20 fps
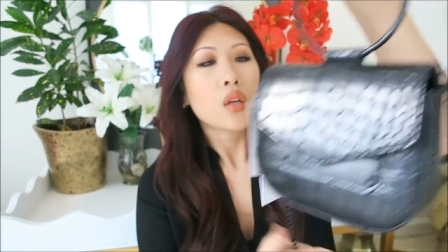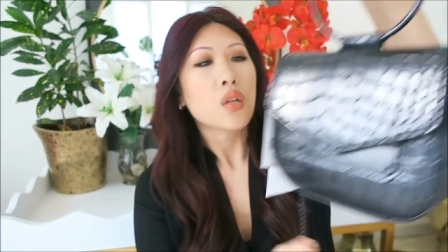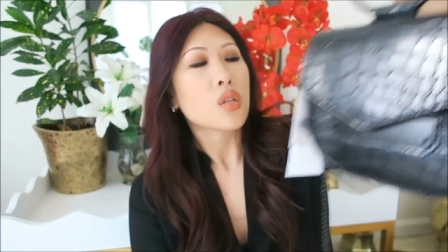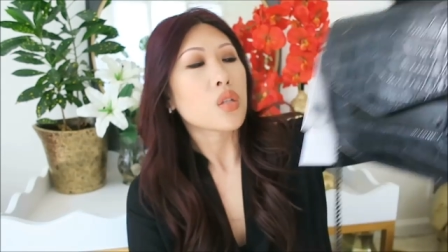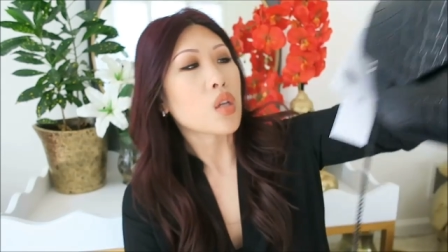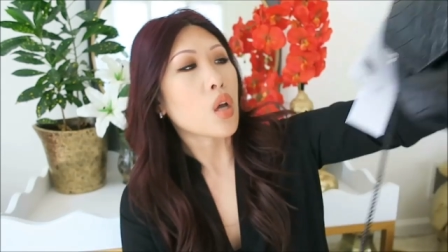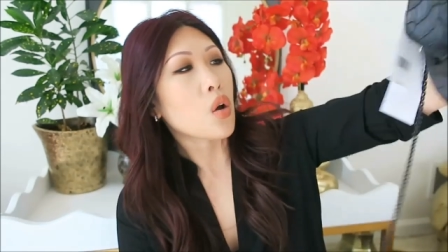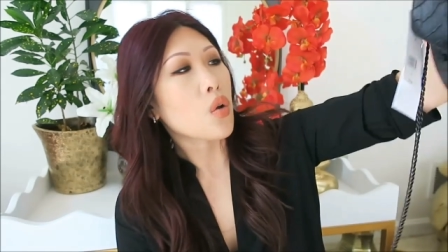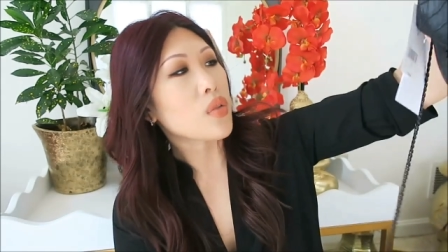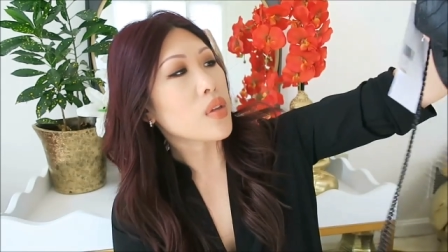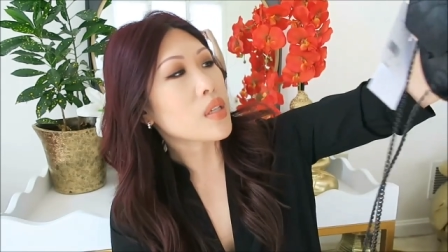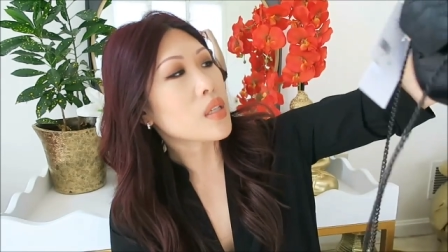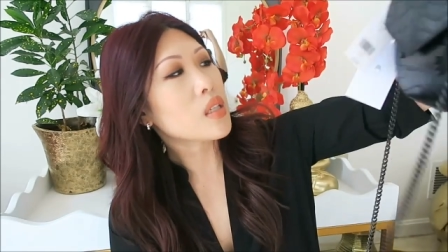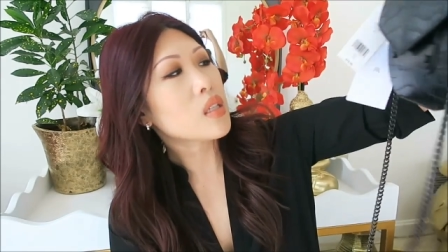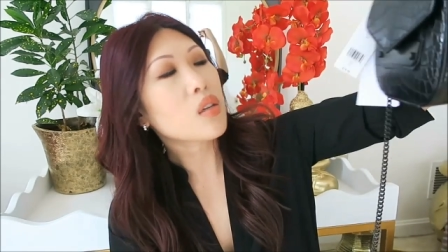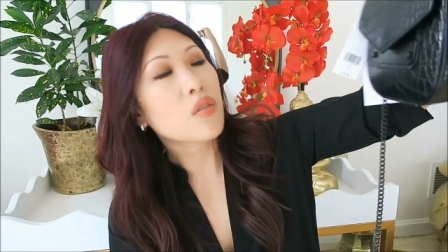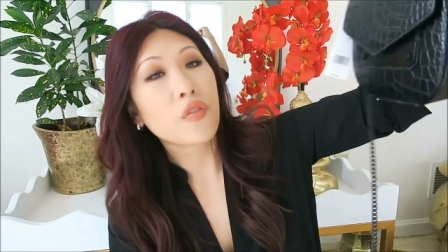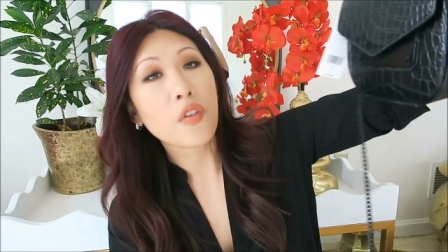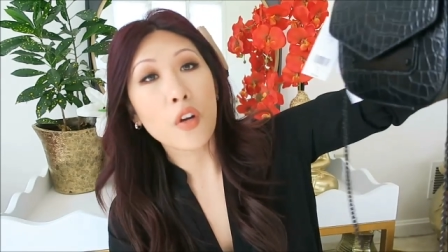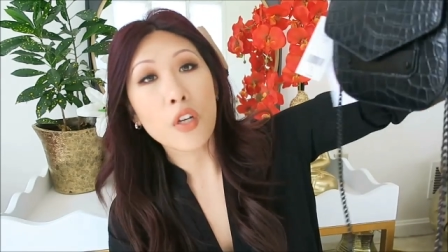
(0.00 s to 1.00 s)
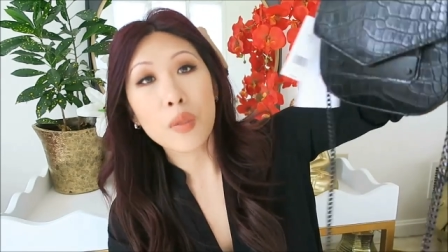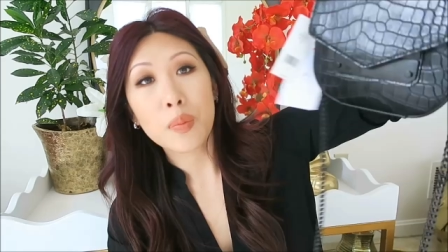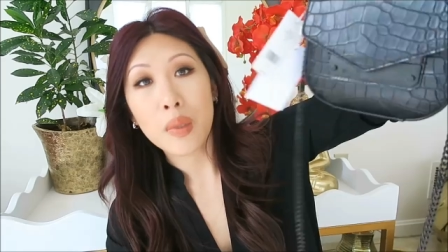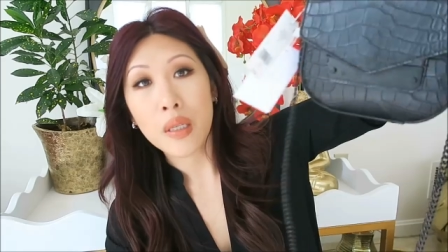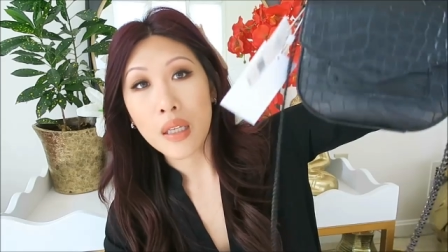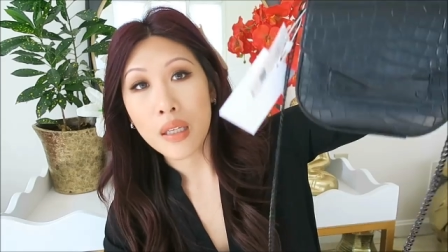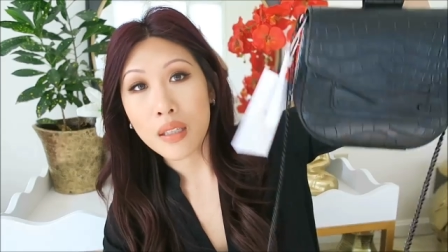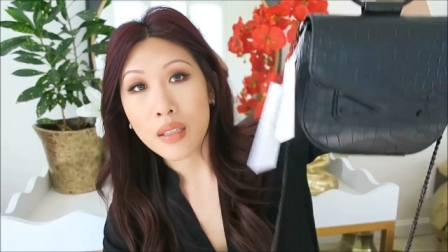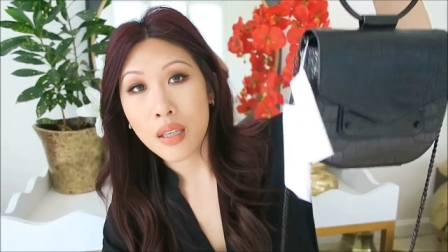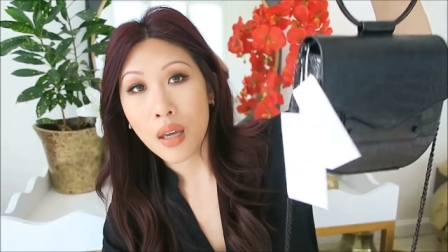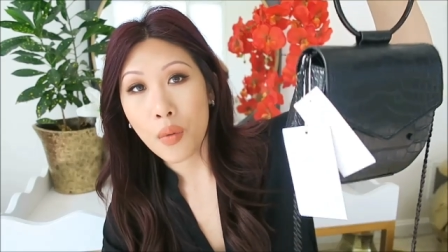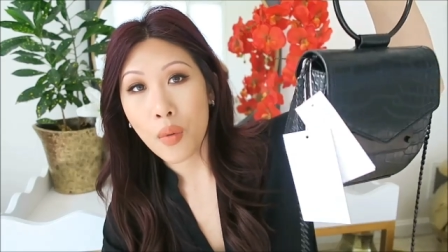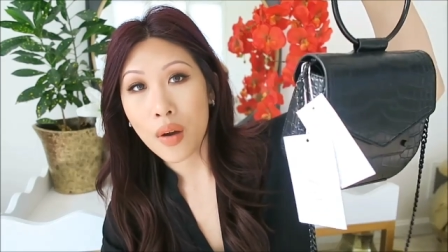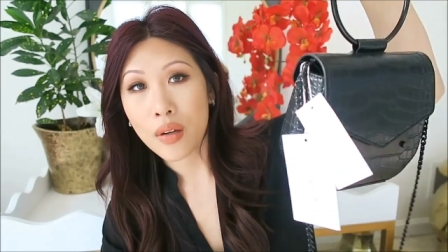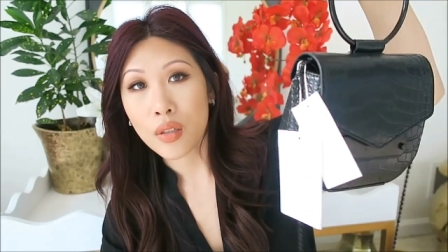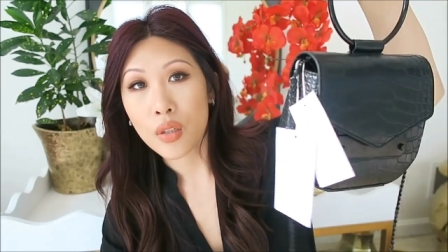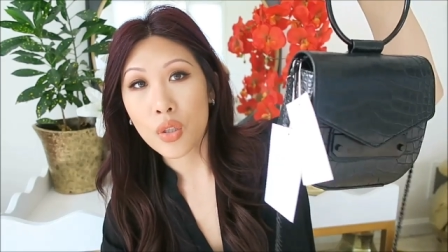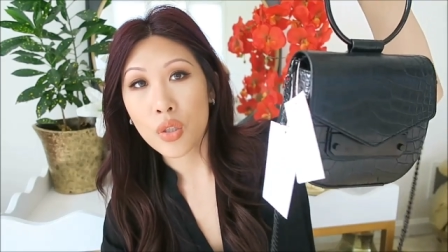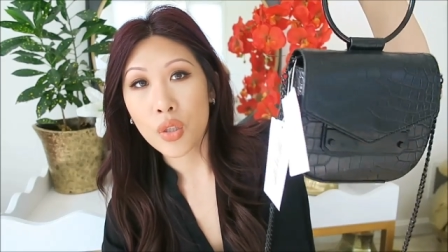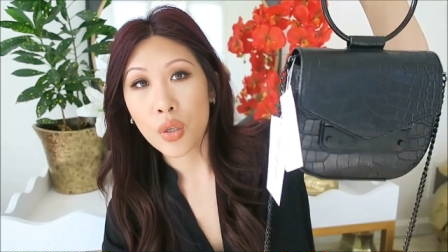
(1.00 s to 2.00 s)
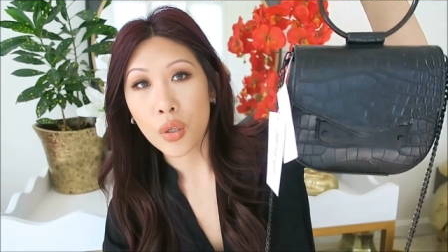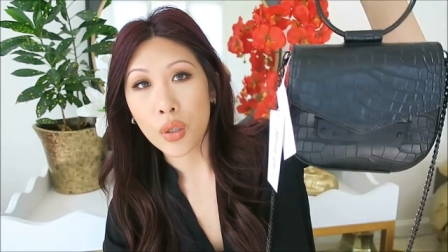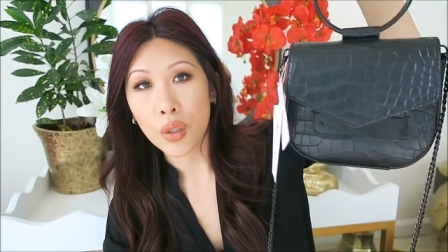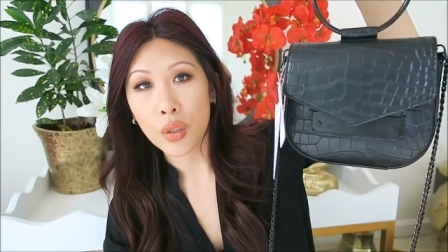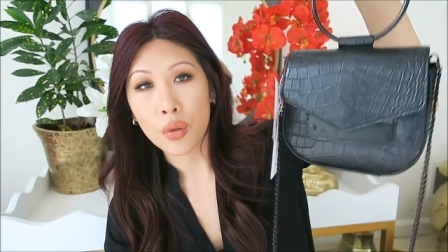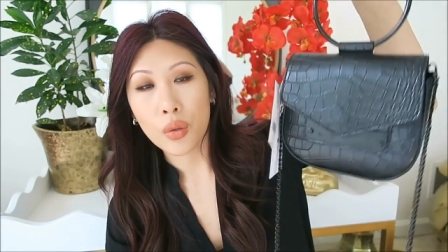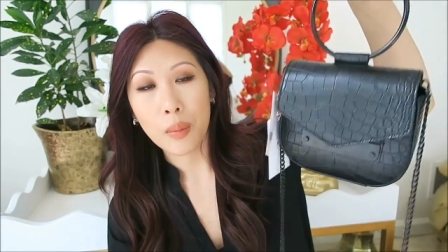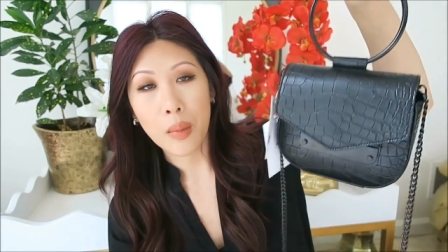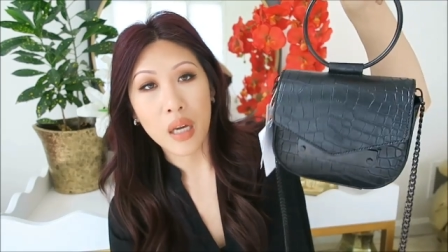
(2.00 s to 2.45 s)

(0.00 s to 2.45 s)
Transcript: So this is the first piece I wanted to show you.